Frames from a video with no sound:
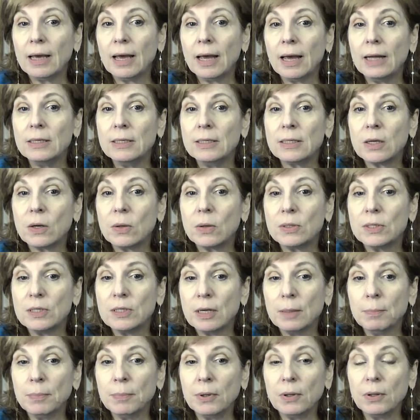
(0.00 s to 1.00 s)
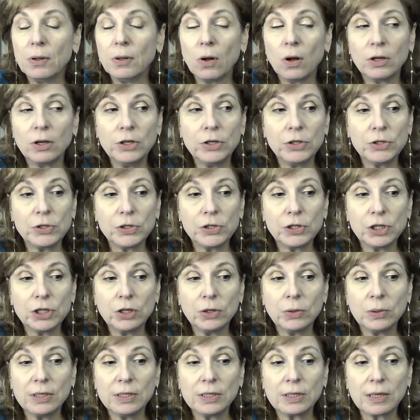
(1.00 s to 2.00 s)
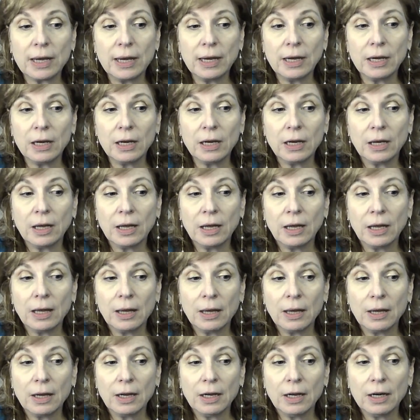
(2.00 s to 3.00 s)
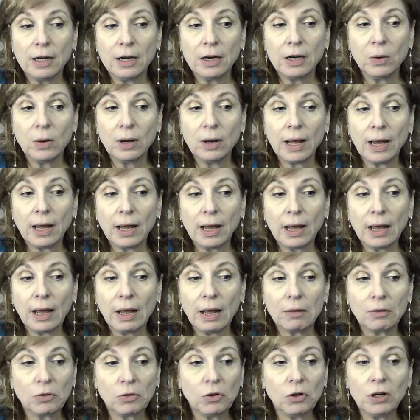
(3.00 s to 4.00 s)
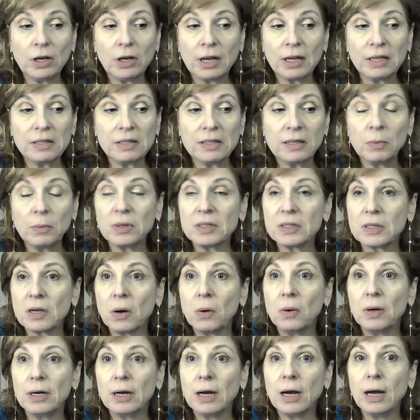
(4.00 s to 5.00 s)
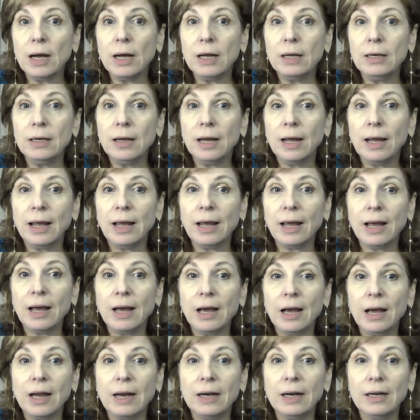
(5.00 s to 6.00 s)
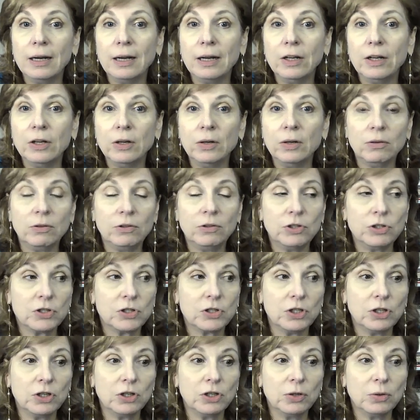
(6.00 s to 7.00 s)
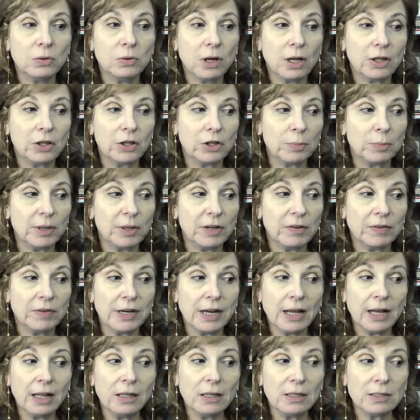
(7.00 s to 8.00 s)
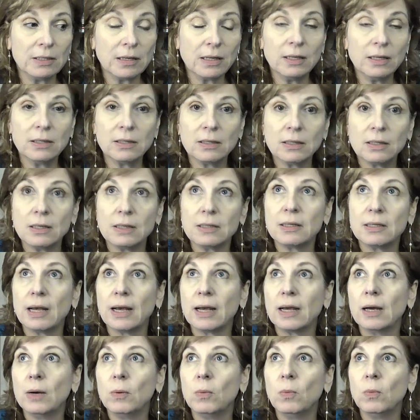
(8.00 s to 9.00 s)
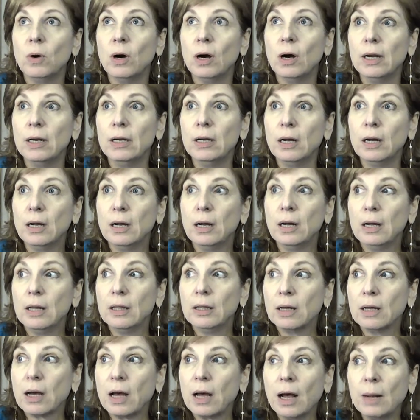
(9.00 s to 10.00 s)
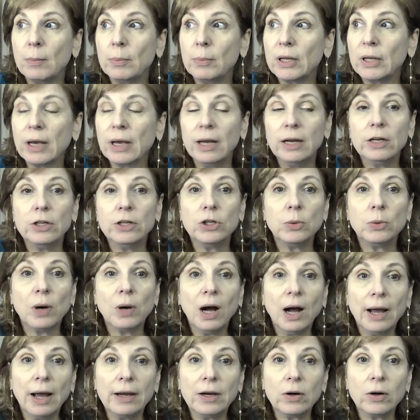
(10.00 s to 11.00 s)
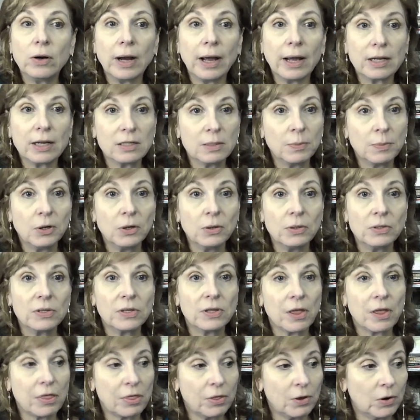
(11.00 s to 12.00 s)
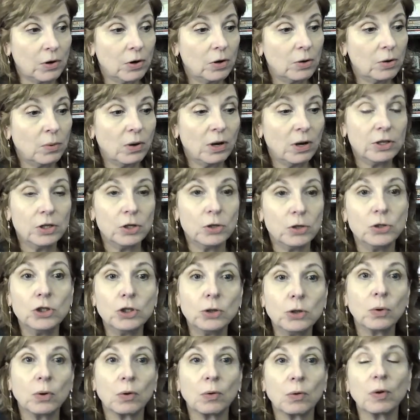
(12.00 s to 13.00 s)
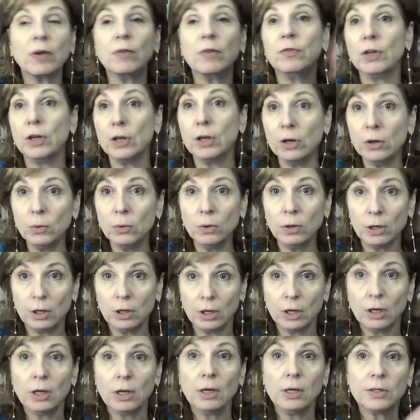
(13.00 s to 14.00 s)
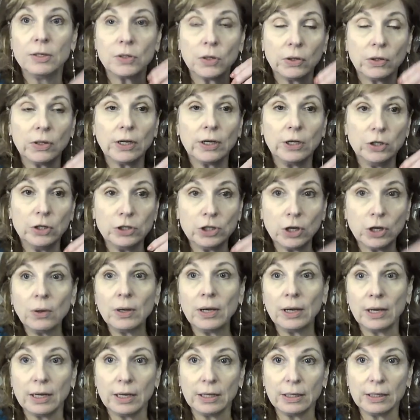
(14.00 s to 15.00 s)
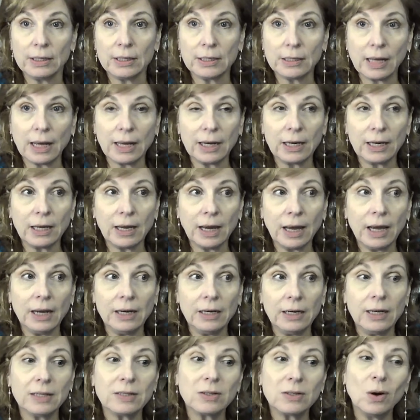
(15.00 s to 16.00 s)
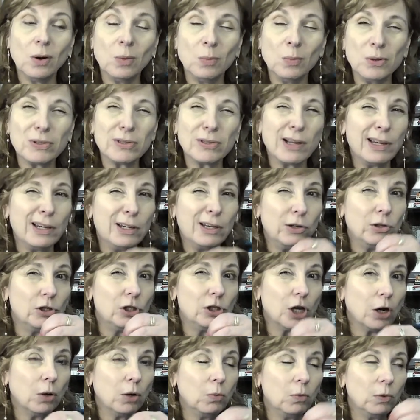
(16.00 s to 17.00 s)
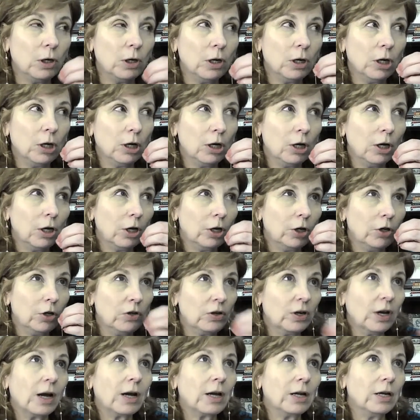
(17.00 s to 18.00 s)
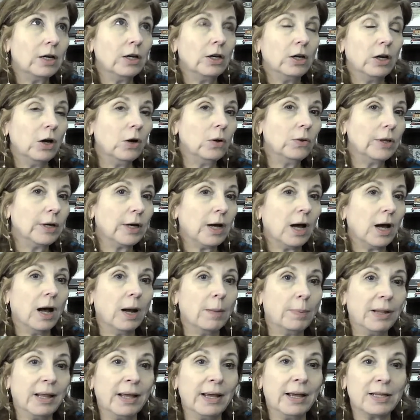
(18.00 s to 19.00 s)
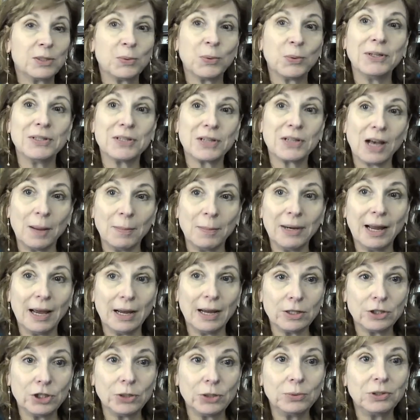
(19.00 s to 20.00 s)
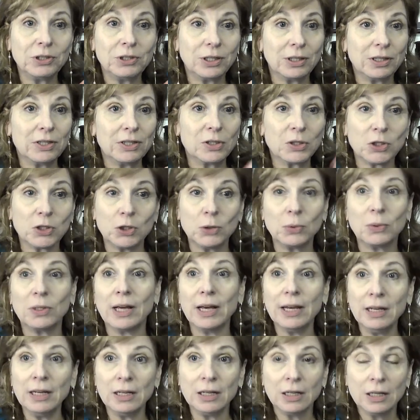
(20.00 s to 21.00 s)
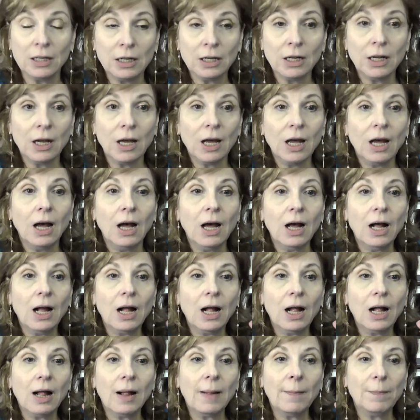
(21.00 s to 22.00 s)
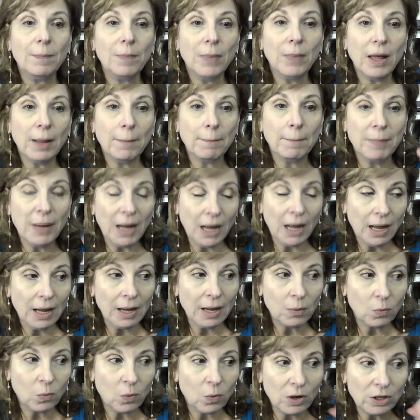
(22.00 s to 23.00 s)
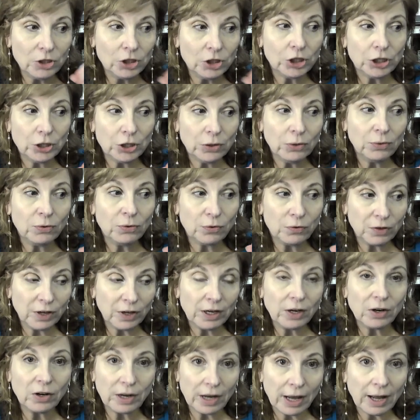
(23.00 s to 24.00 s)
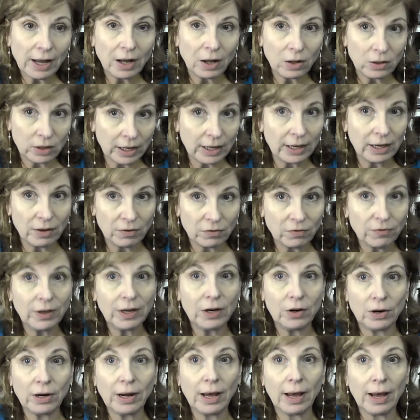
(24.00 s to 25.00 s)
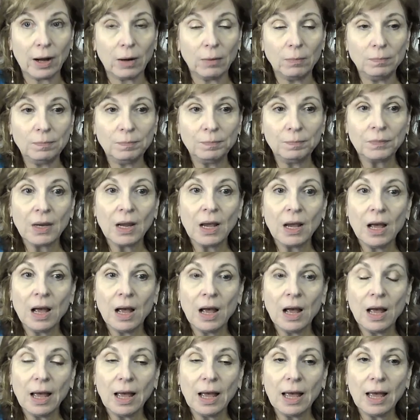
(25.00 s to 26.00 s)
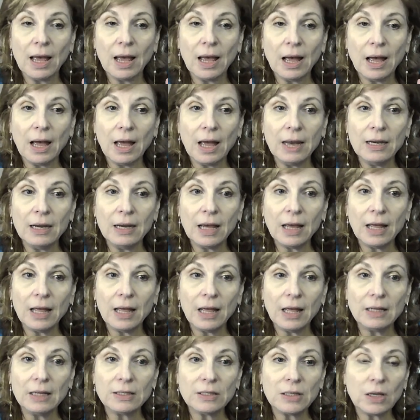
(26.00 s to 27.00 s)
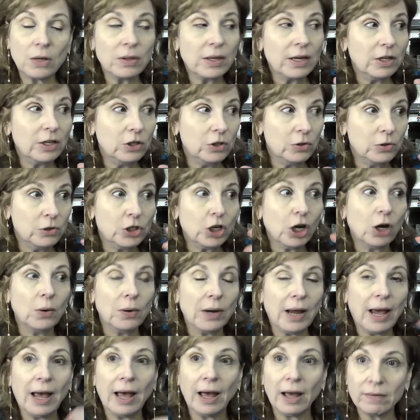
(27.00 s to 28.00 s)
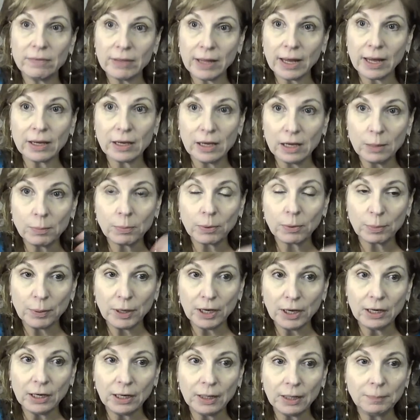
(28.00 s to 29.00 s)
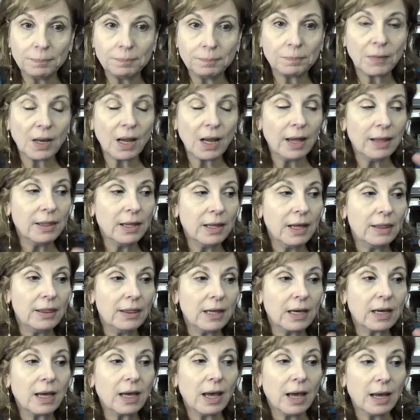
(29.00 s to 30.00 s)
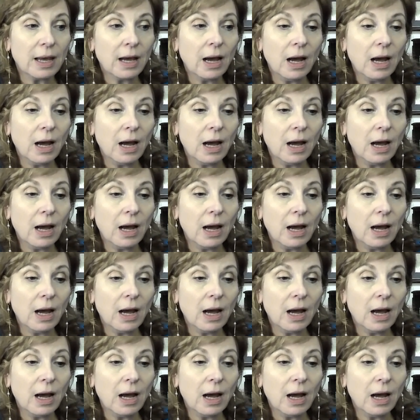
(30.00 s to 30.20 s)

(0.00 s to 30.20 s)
And again, so simple, all you just do is like, you know, look and see what's going on, and you just do a little bit of analysis. The second one, the complicated, you hire experts. The third one, you do a review so you don't get into that again. It's almost like you're not going to know the complex ones coming at you until it's too late. But once you figure it out, like figure it out, and so that you don't have that keep repeating. And then the